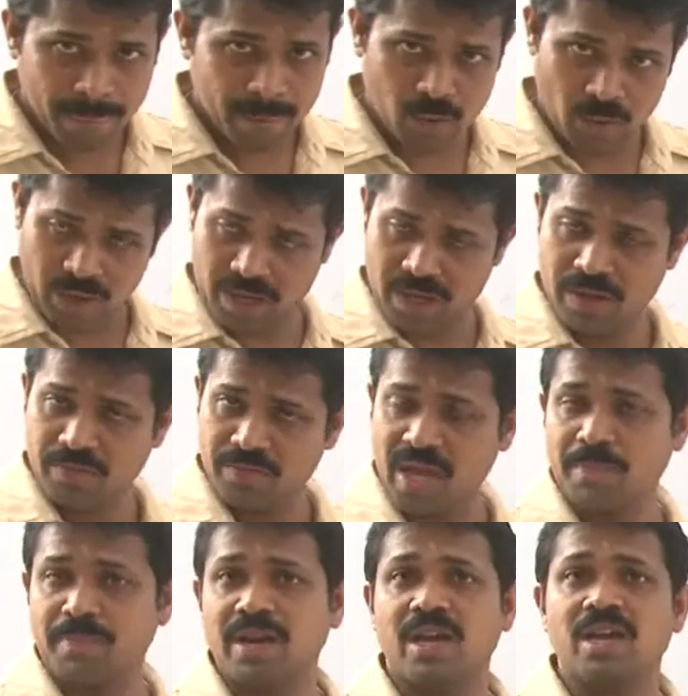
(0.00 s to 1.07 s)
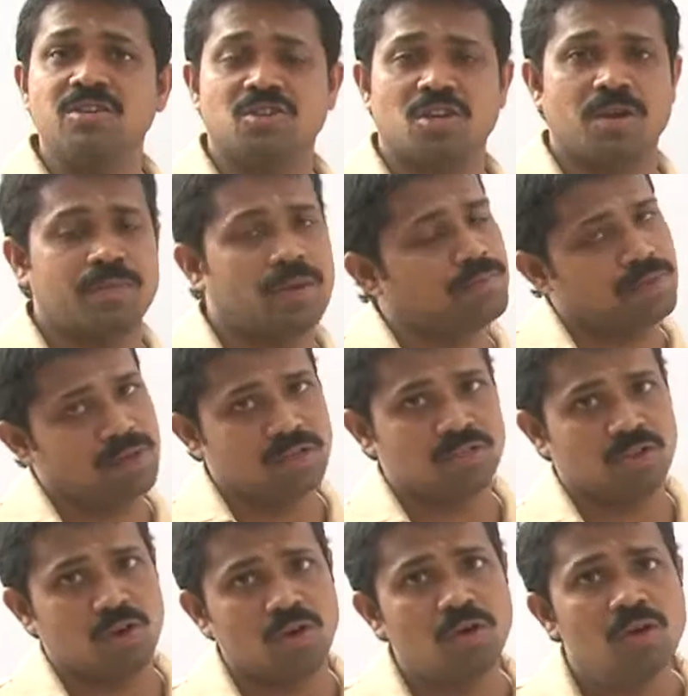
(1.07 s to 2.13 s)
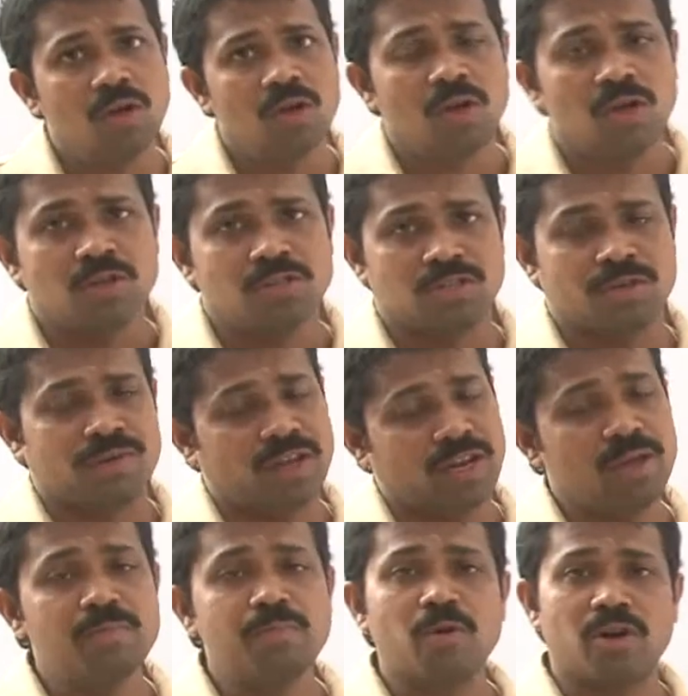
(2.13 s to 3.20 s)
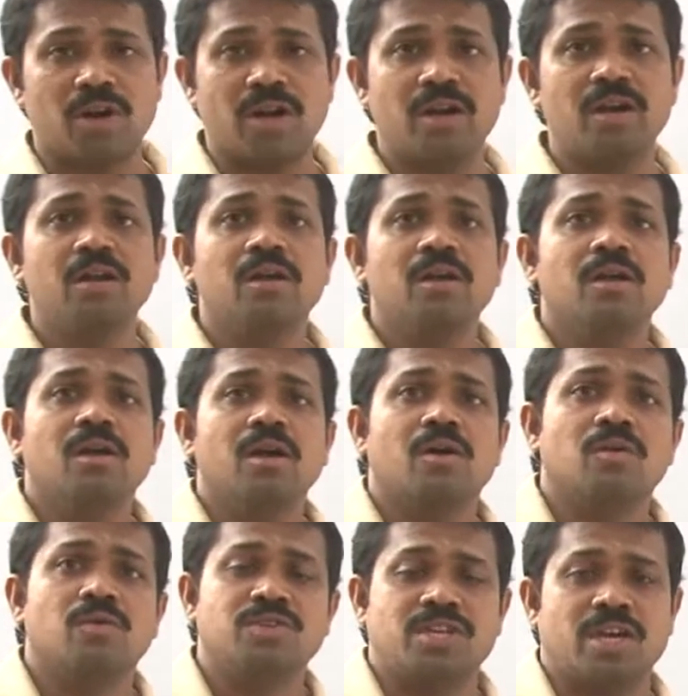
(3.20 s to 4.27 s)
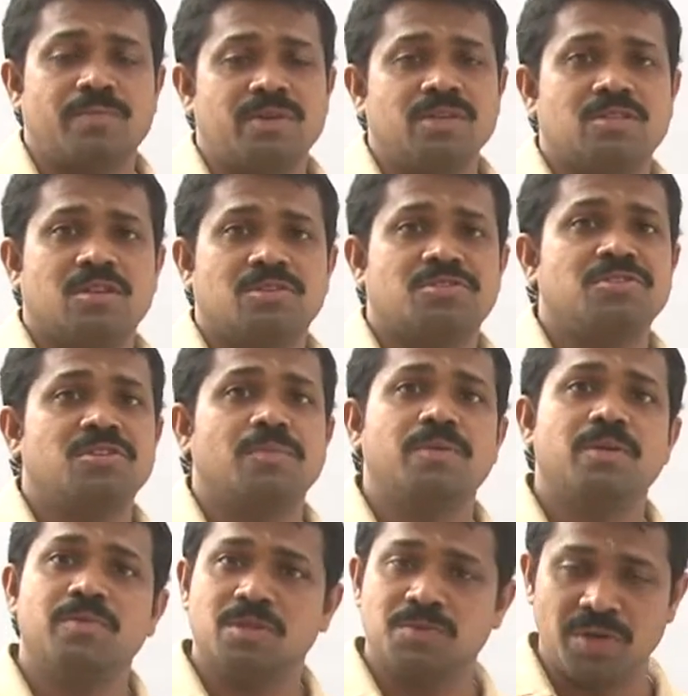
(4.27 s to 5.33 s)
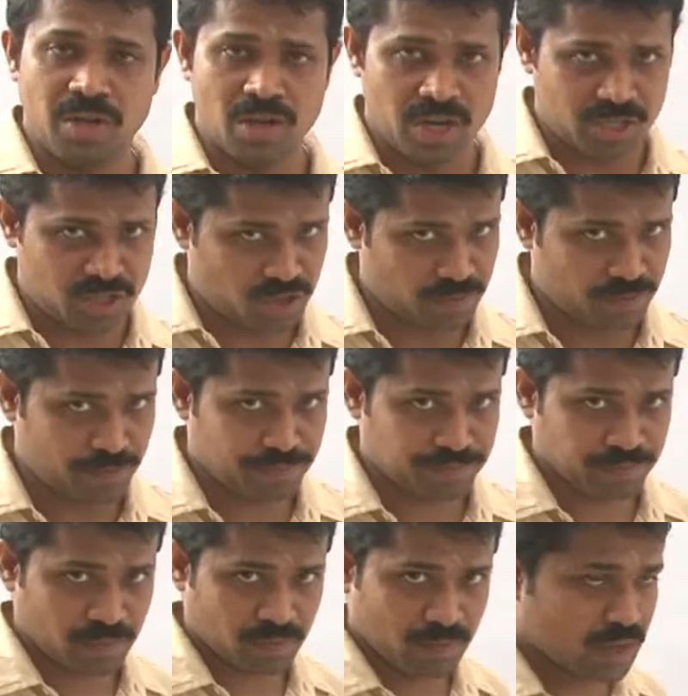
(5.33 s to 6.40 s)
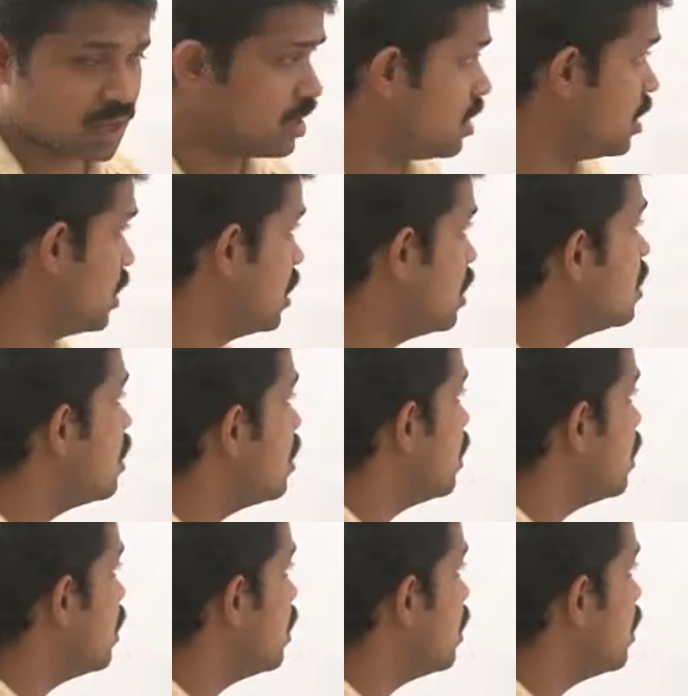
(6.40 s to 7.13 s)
Okay, the application of Ampere's law is a very important, which I have discussed in the previous video lecture. Clear?